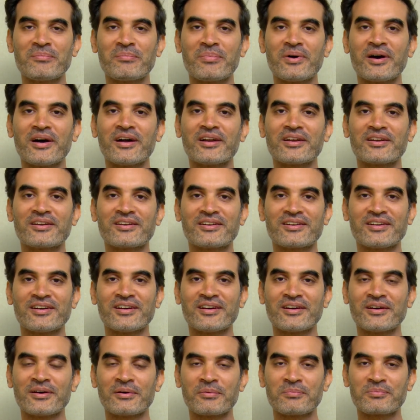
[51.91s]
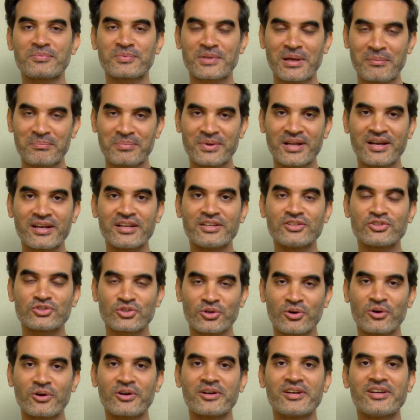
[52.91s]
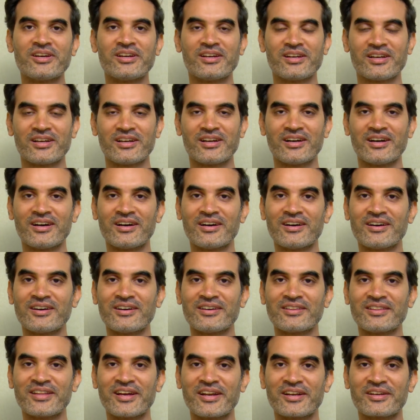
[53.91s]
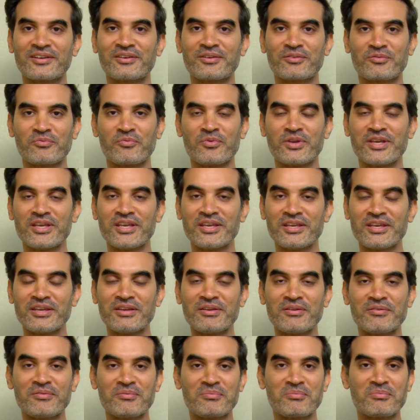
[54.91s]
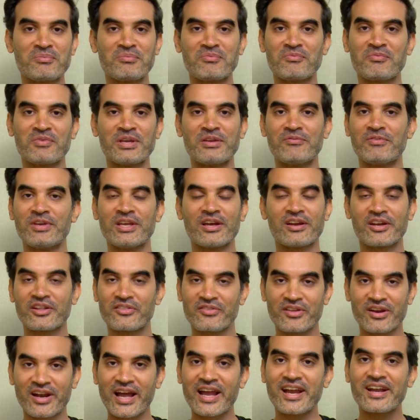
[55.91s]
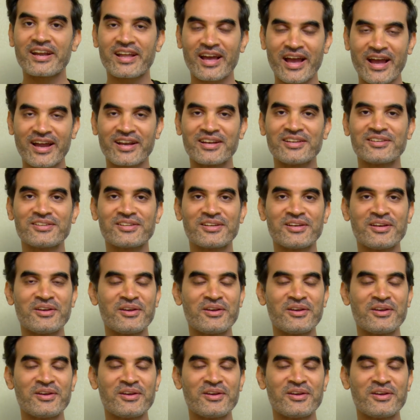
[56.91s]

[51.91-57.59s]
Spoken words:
but Sapna ensured that we are in the right hands.